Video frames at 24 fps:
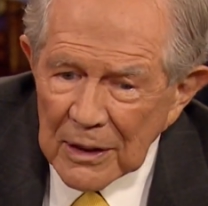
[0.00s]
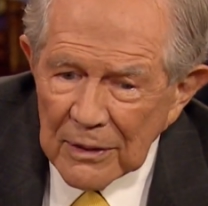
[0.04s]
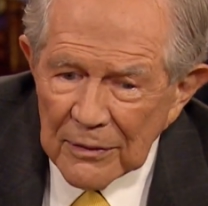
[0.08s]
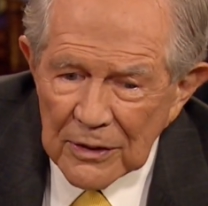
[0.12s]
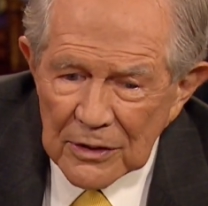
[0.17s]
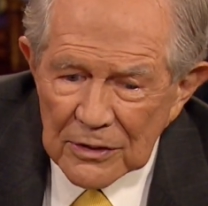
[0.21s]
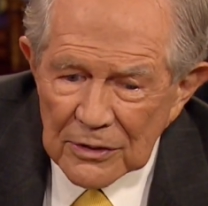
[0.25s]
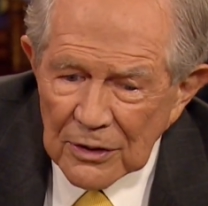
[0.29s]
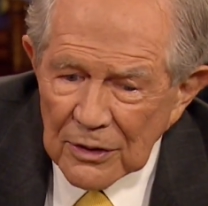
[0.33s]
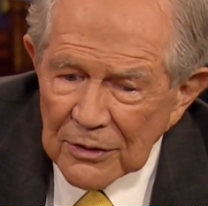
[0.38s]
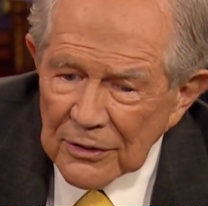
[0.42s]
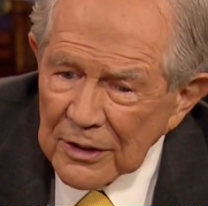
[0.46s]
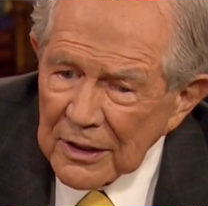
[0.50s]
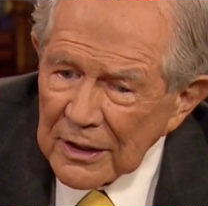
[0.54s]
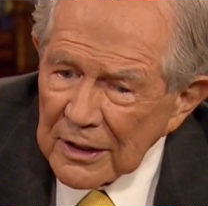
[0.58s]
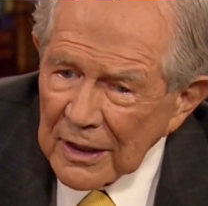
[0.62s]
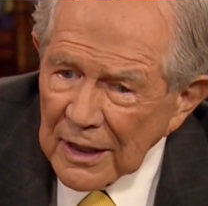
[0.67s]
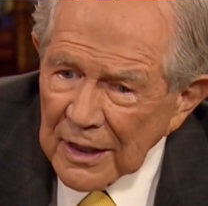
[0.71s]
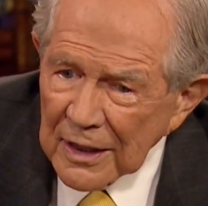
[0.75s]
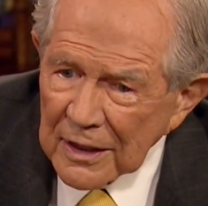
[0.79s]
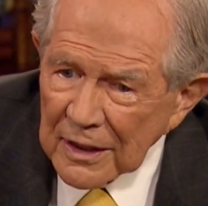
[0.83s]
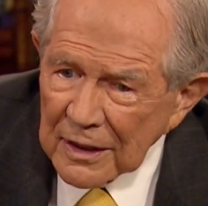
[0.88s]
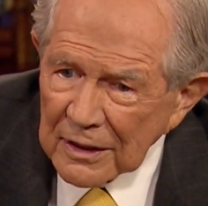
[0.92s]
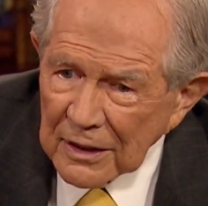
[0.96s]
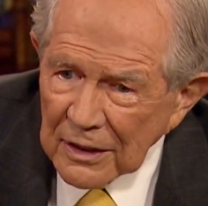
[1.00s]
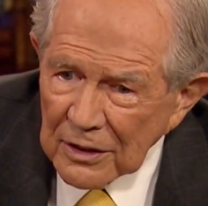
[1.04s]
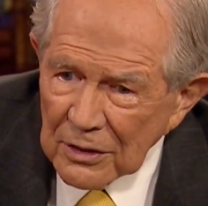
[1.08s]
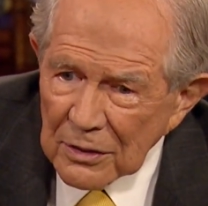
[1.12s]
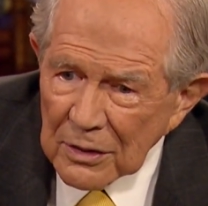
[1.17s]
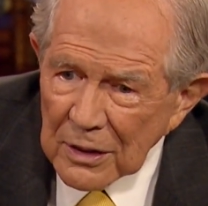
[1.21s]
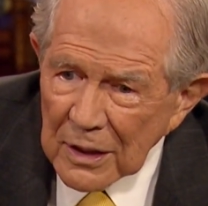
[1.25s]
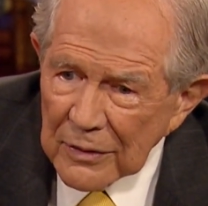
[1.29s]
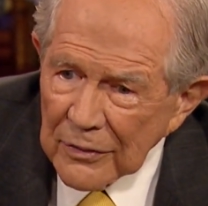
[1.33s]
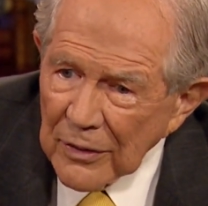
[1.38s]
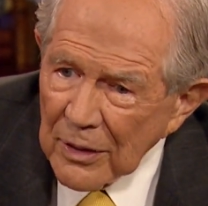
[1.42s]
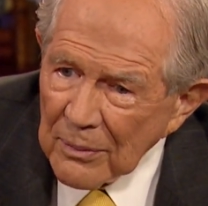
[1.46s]
if he's a drug addict and you
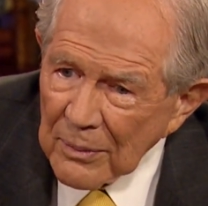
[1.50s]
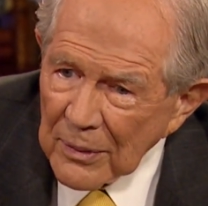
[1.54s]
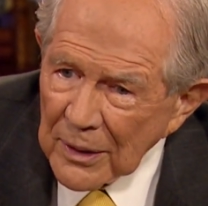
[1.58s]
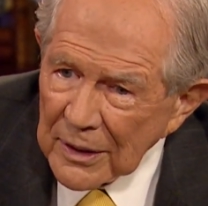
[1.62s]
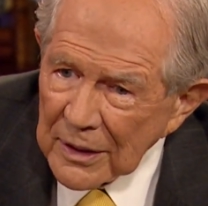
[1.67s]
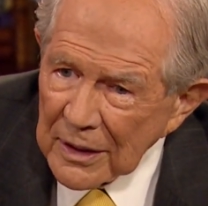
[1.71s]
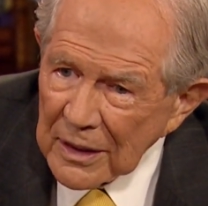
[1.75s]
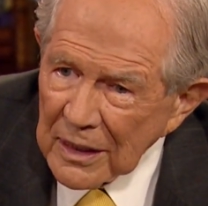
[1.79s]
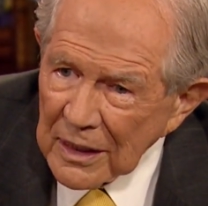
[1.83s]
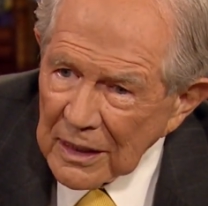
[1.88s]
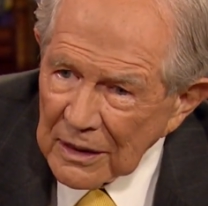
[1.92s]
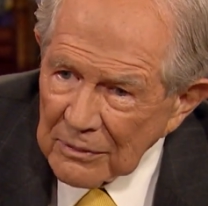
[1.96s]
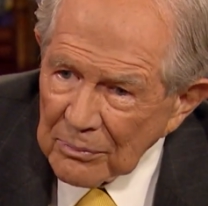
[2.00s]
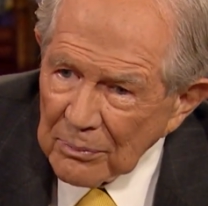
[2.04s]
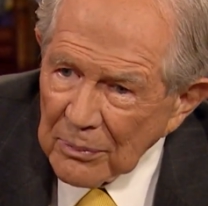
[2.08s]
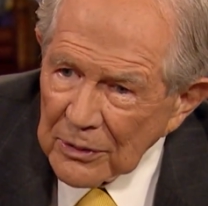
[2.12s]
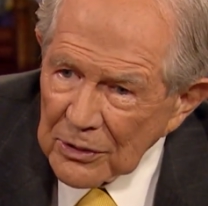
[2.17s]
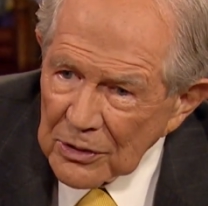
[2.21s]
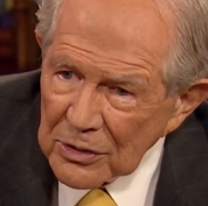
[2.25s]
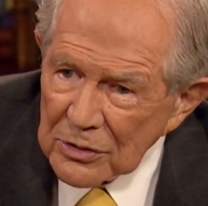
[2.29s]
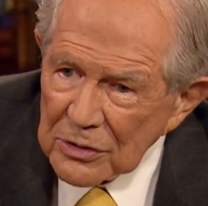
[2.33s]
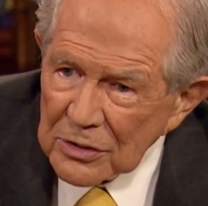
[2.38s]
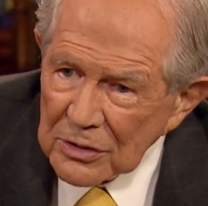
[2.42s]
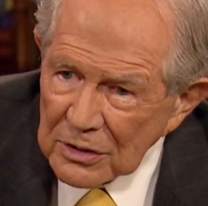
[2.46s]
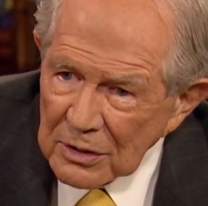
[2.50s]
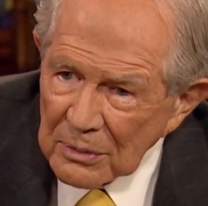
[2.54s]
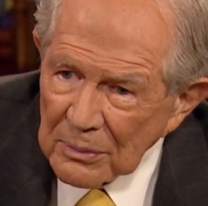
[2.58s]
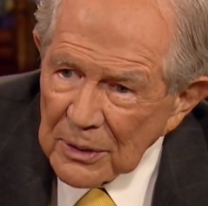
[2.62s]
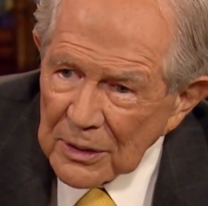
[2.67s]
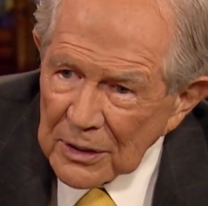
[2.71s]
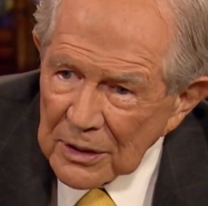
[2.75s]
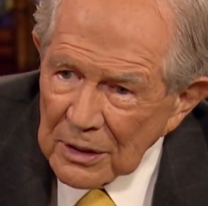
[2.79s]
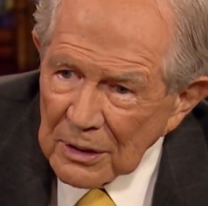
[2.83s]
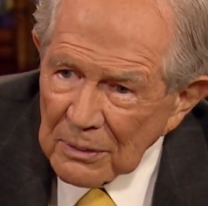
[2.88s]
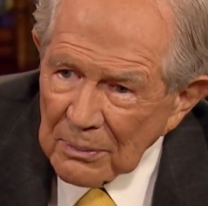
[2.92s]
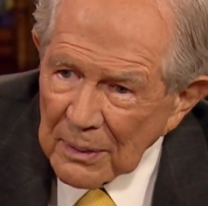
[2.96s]
give him money and he uses the
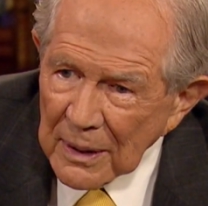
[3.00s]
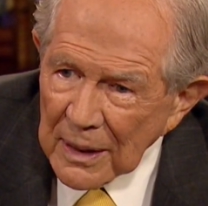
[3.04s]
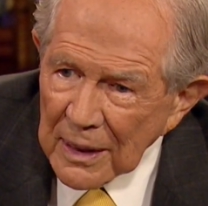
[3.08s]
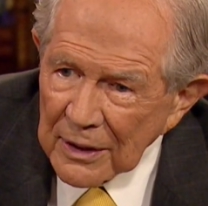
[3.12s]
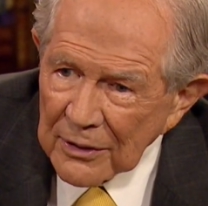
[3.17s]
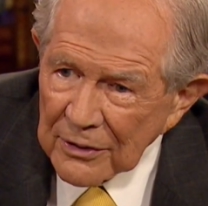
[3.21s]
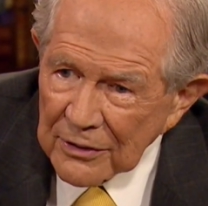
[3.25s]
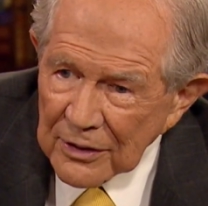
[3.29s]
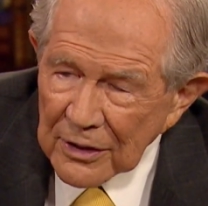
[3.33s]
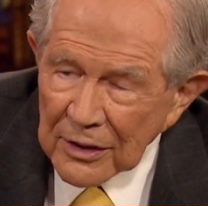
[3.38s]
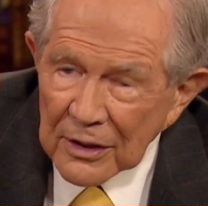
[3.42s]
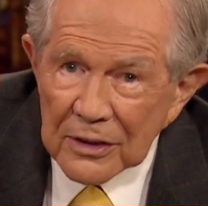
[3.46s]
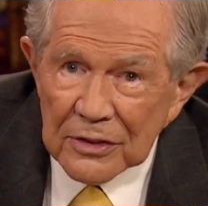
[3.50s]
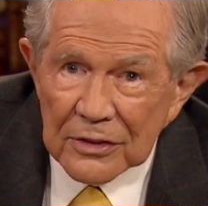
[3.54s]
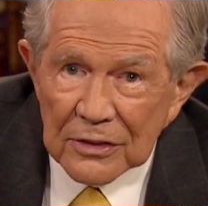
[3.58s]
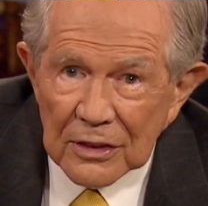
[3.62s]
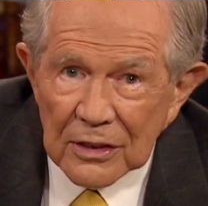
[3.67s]
money to buy drugs,